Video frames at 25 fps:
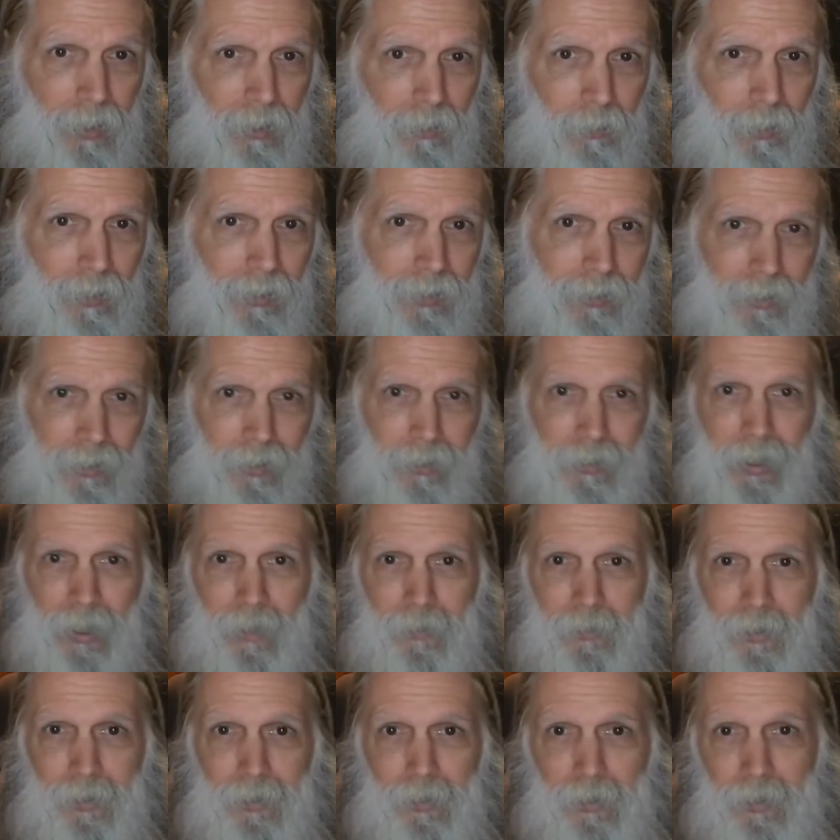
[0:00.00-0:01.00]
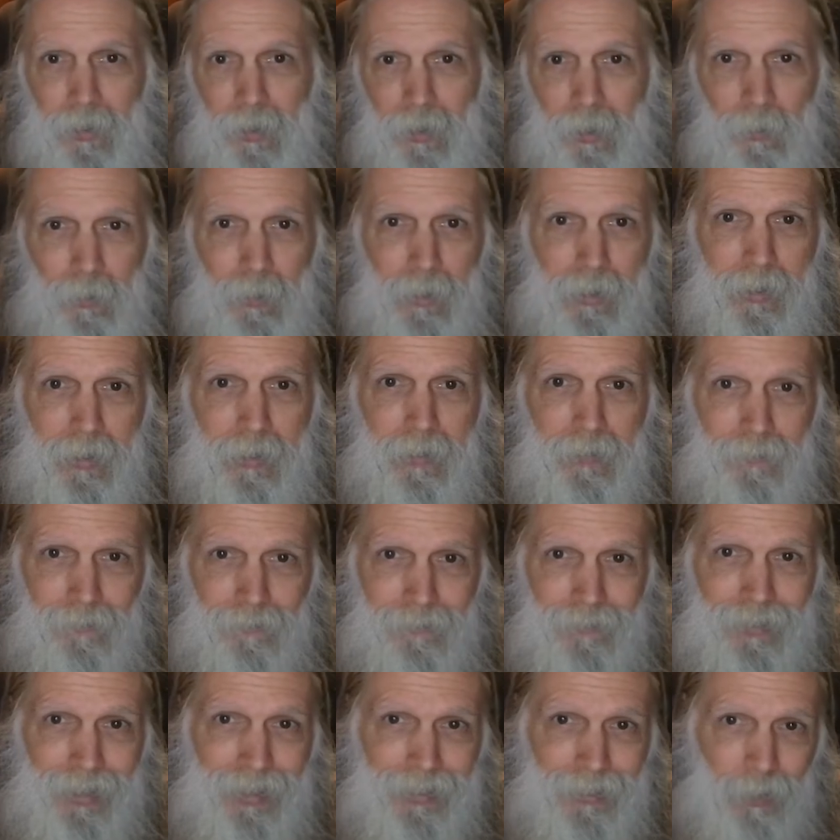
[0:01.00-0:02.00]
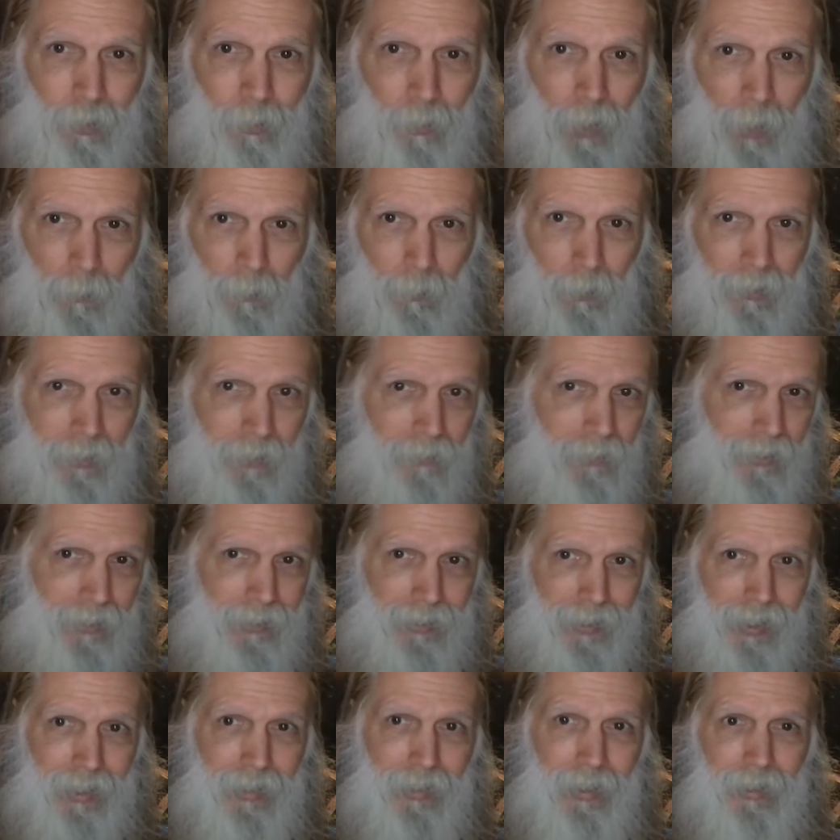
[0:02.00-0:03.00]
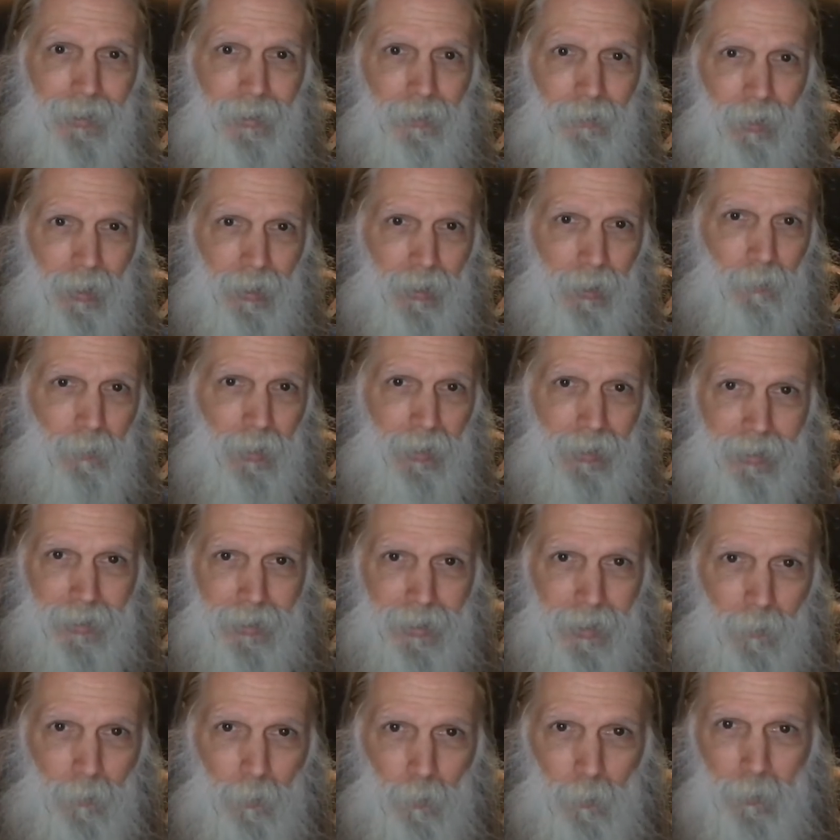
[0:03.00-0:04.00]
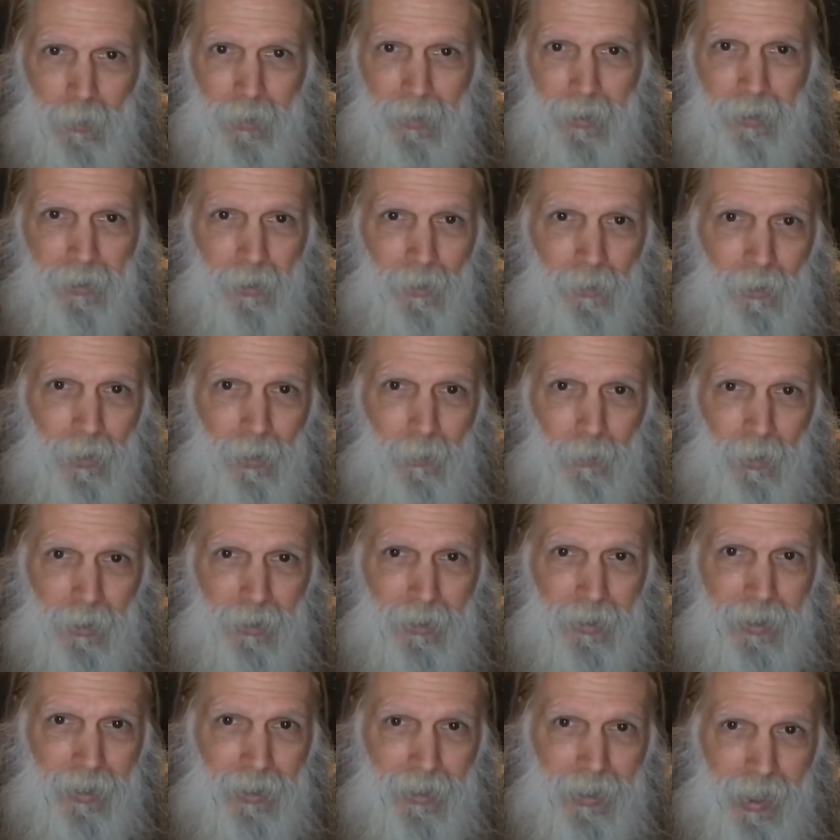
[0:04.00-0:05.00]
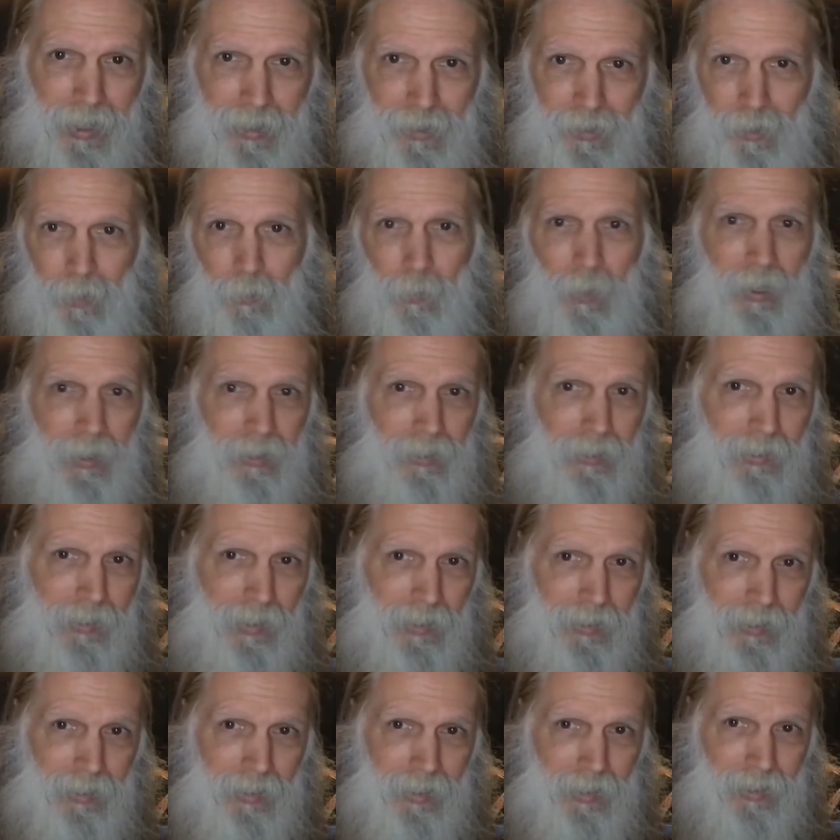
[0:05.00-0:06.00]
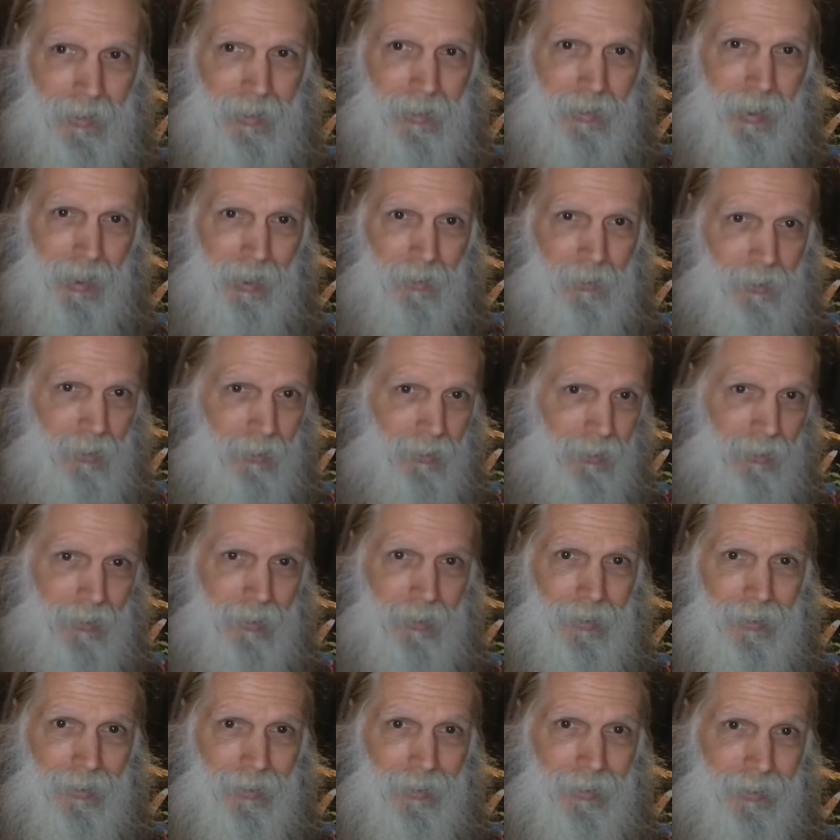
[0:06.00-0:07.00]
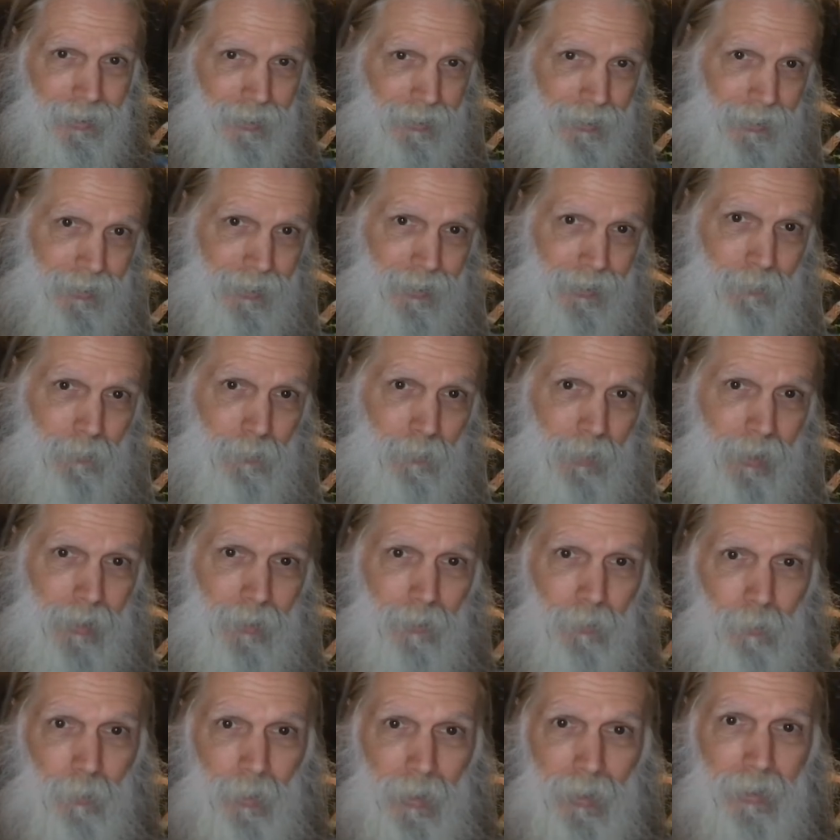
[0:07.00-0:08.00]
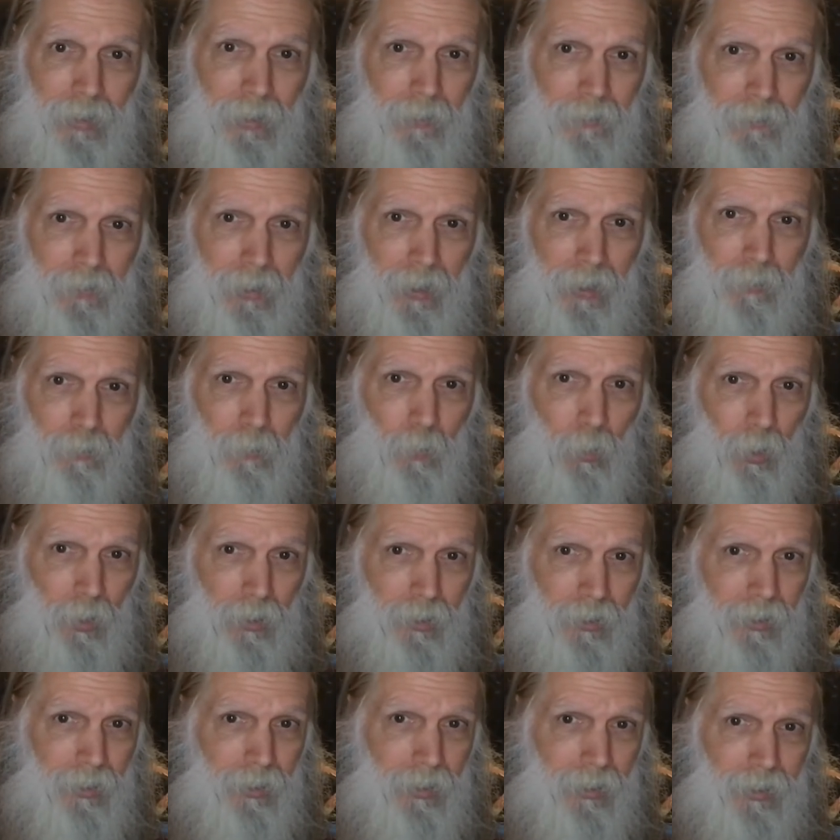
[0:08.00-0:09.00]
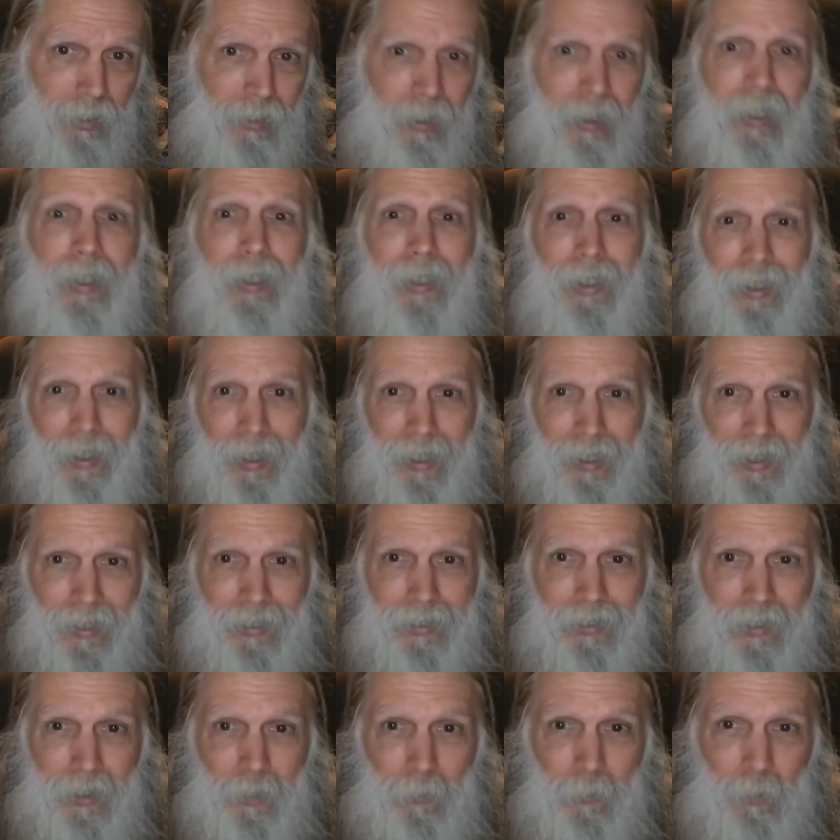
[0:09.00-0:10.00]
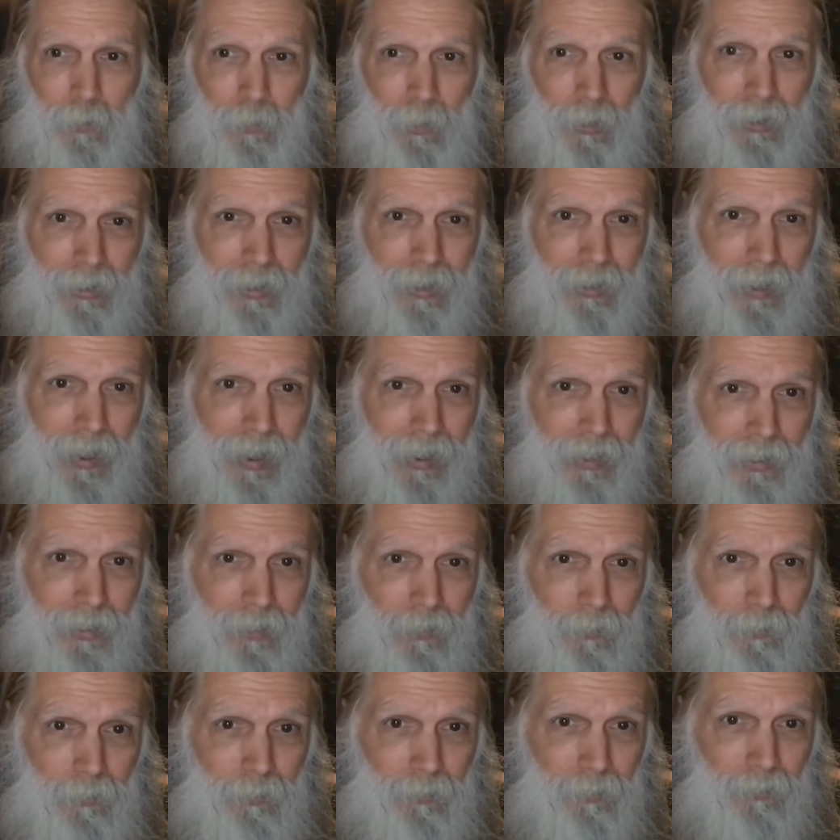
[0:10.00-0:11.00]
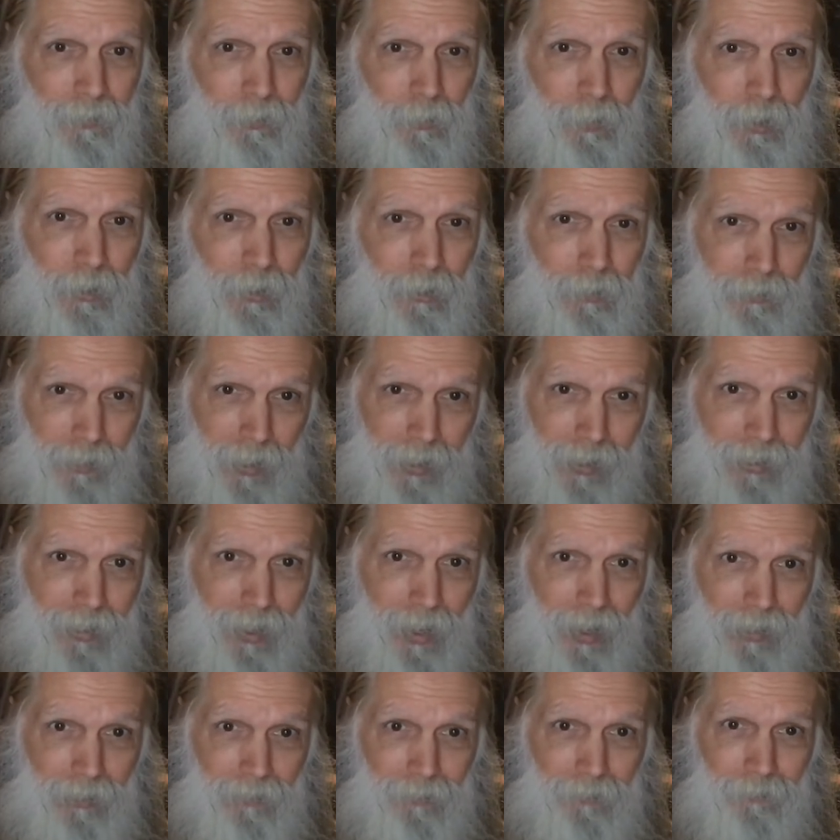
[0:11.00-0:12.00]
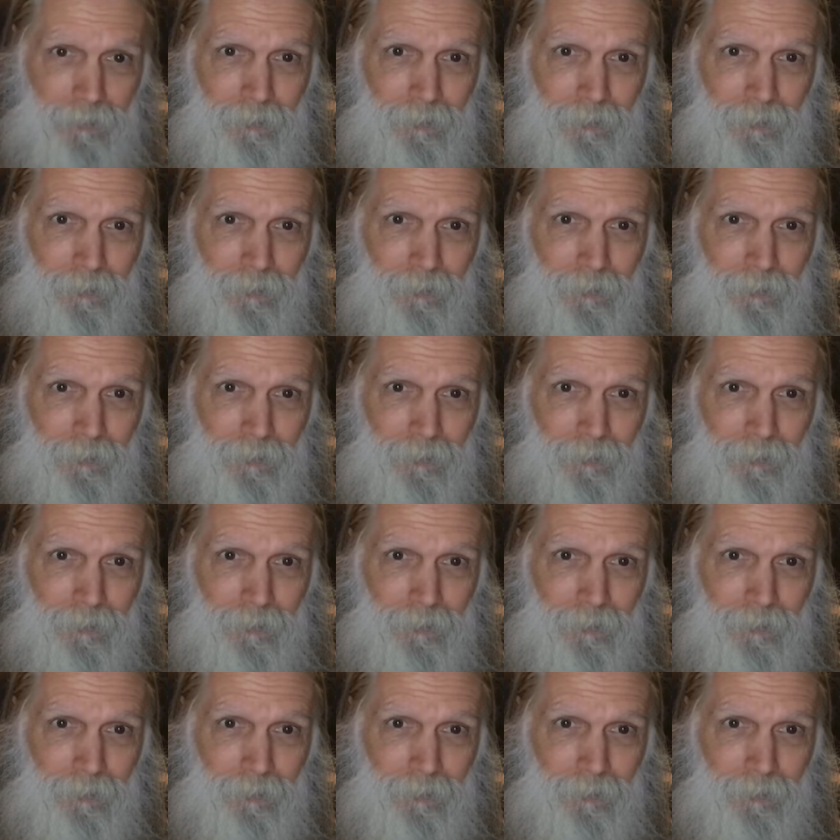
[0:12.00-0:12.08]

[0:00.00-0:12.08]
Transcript: Well, it turned out that the girl was not cooperative at taking the recommended supplements, so they mostly sat in their bottles on the kitchen counter. They might well have done more good had she been willing to take them. We do find that.